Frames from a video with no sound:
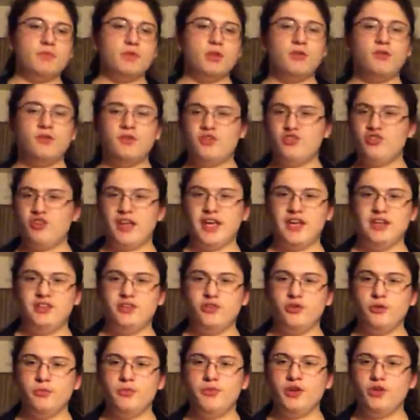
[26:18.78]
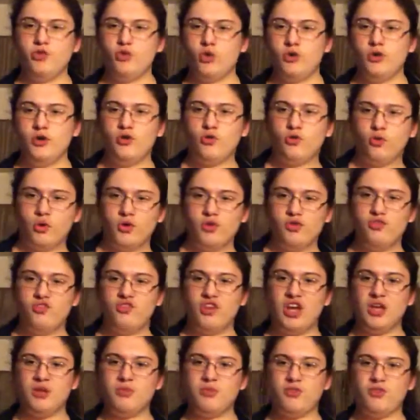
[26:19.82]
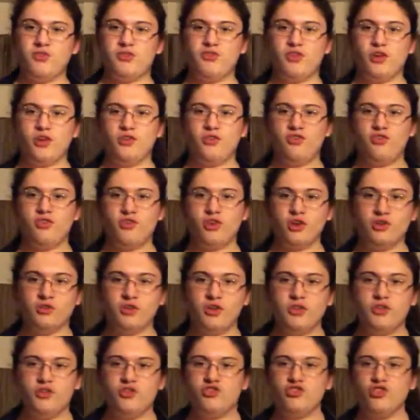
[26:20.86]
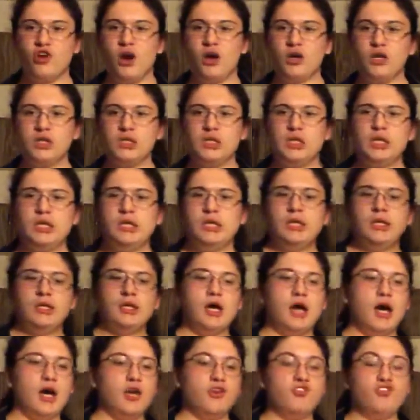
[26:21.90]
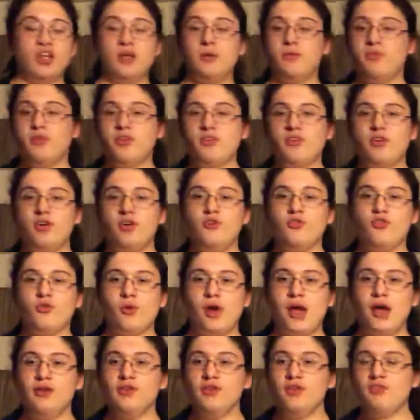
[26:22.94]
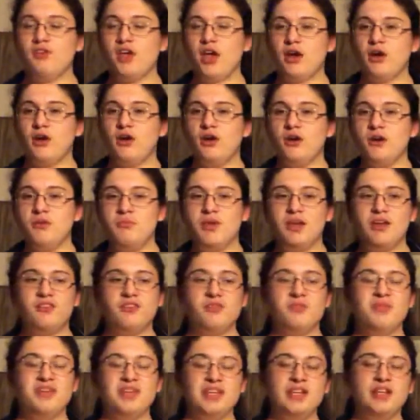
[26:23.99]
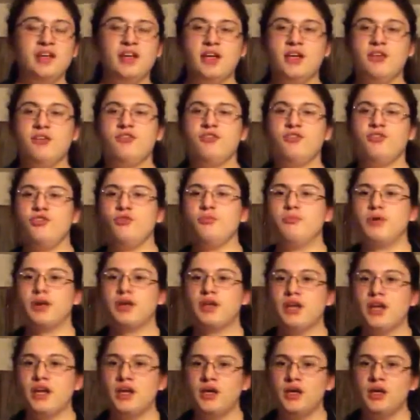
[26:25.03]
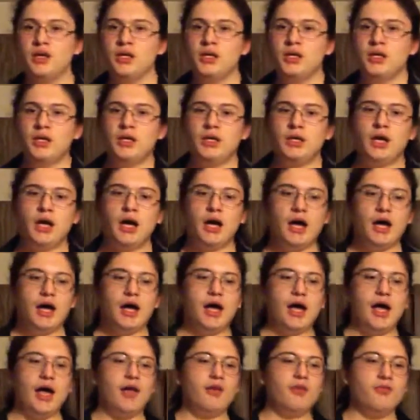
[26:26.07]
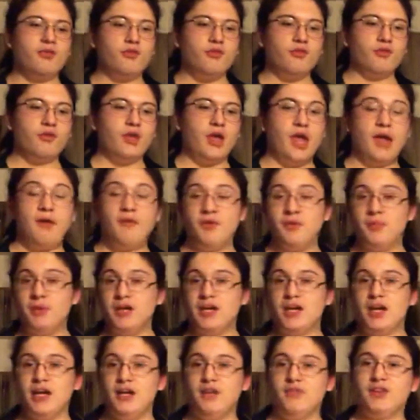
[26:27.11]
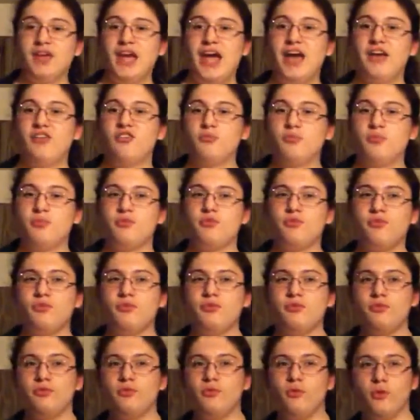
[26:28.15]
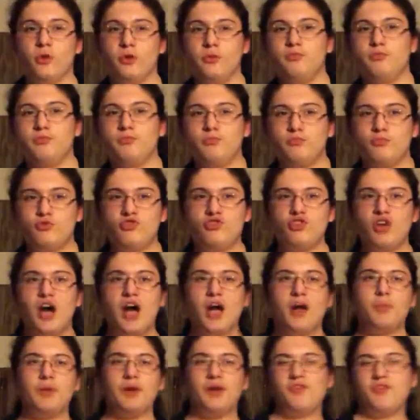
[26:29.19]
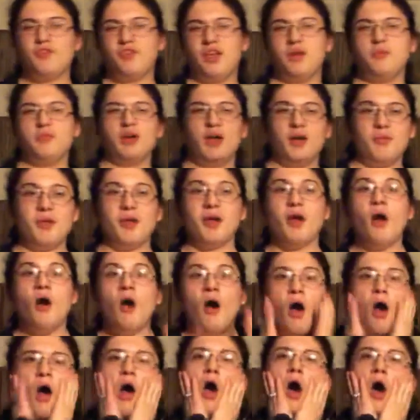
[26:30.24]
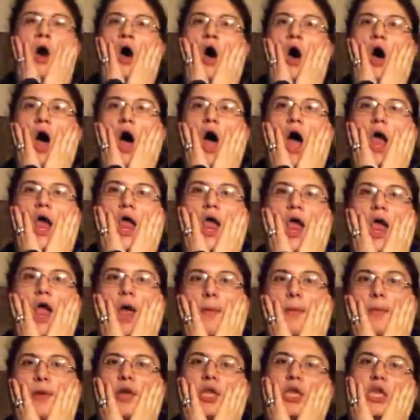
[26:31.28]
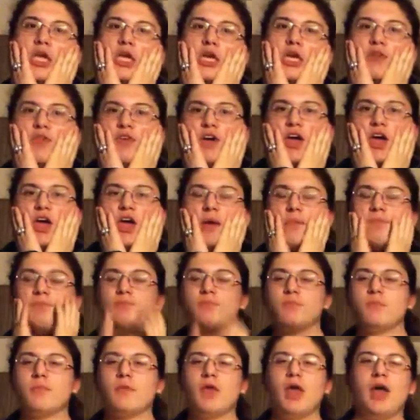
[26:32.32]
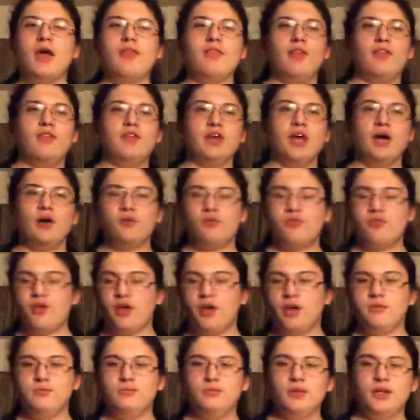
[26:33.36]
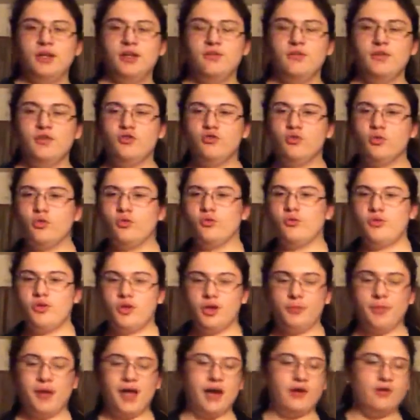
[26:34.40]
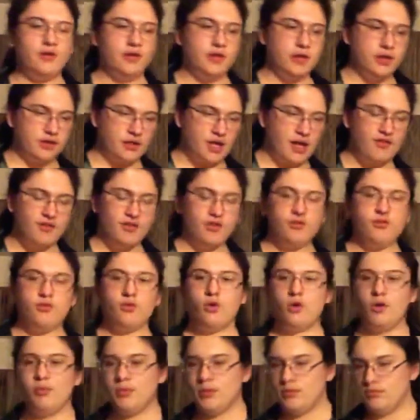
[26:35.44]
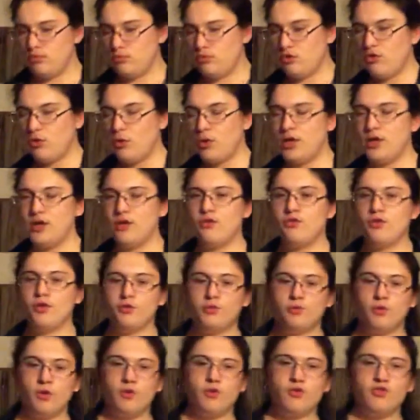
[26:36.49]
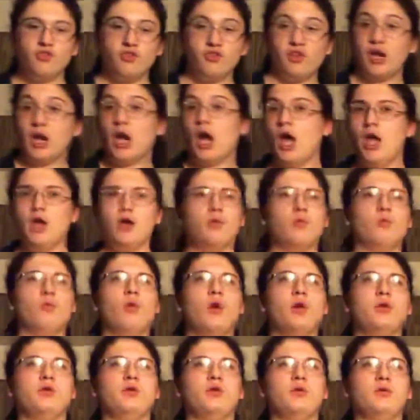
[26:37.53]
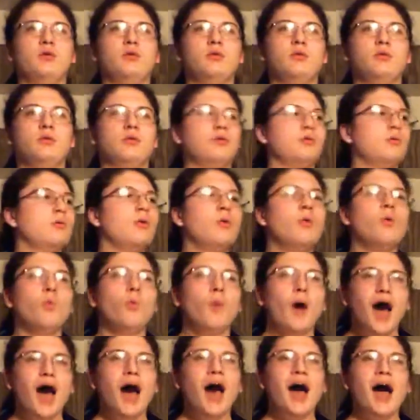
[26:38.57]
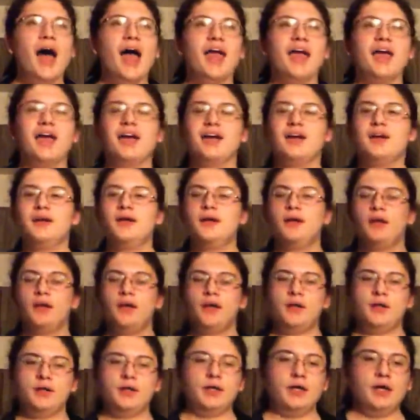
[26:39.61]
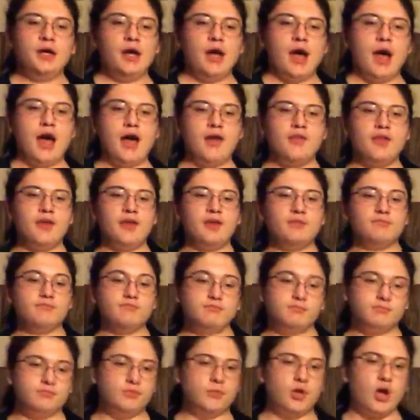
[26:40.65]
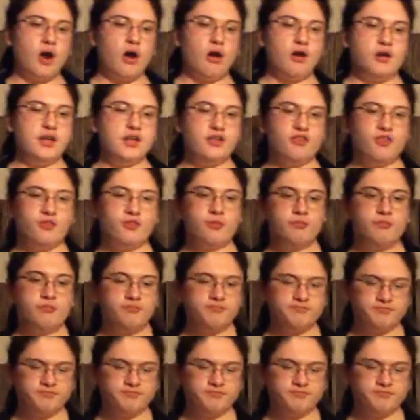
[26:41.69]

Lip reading: The Vigilante group then turn towards James and starts circling the shark. James then turns around and Zach Hardy makes him eat a super kick as everybody kind of gasps for shock, but at the same time like, oh, I can't believe it. And then the outside individuals, Philip Akron and Kevin Storm and so on and so forth, just like, hey, what? Why? And then Hardy just,